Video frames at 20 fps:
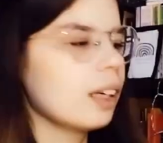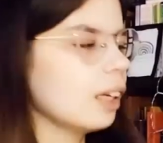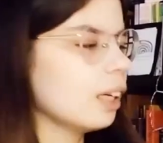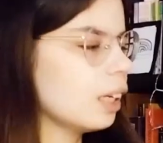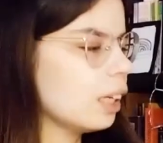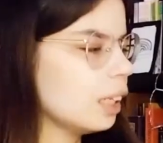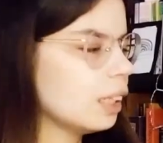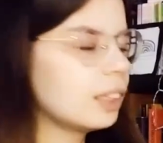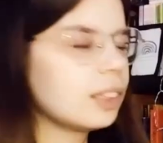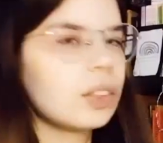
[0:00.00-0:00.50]

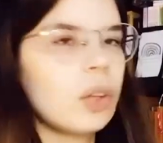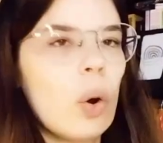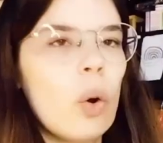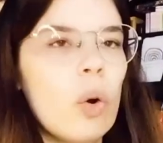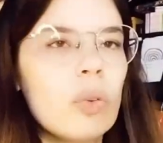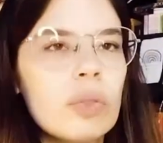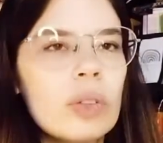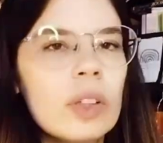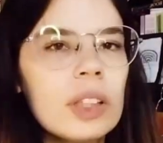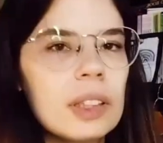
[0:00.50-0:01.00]
It's
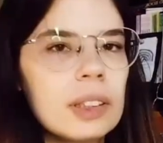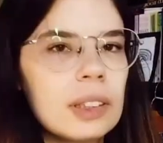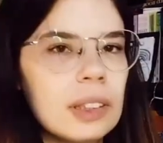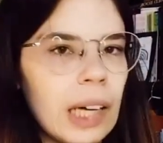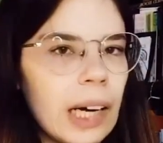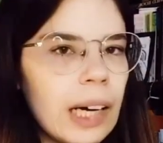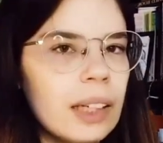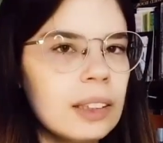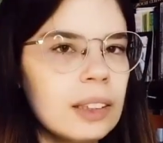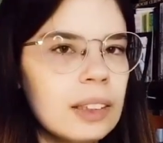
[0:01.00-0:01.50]
over the
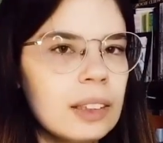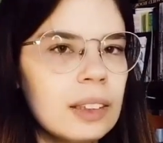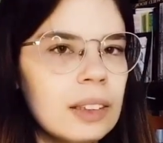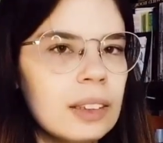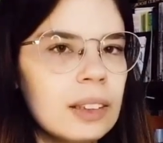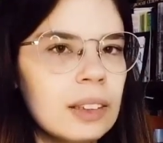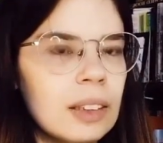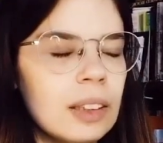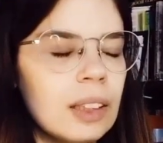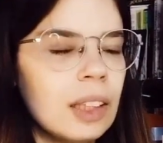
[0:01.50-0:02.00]

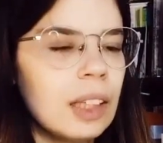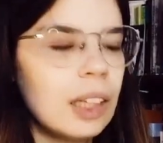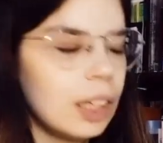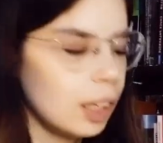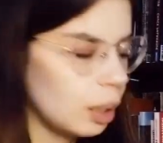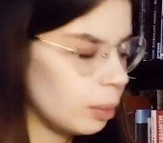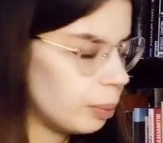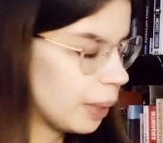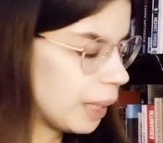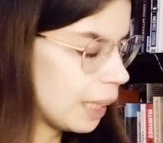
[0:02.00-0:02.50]
text
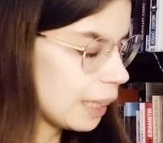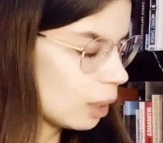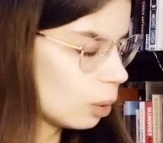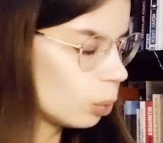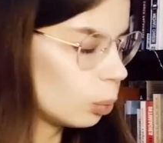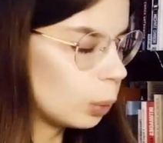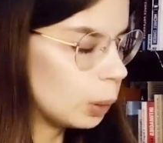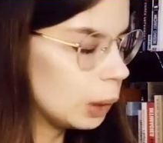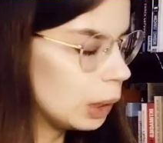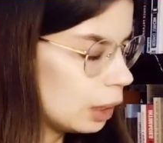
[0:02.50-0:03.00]
because I
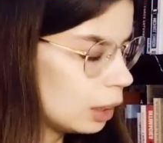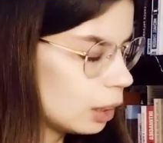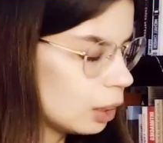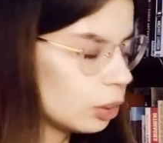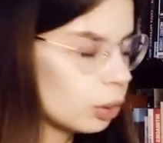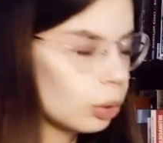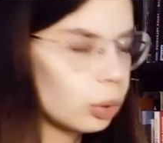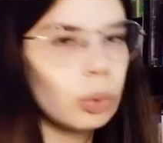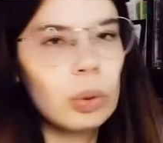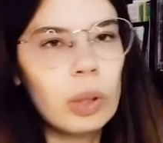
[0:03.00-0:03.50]
really
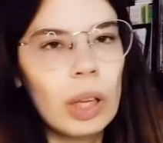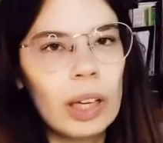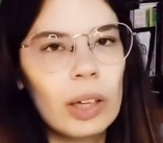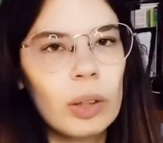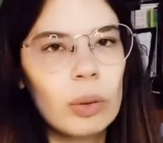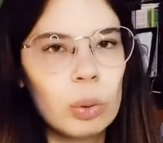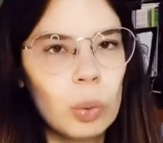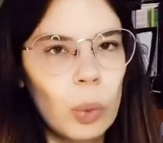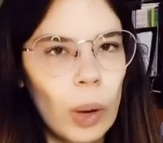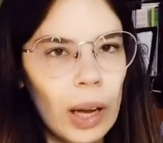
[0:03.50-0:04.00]
needed to
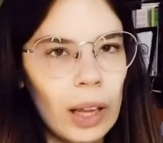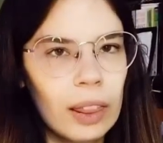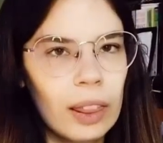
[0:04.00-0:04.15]
write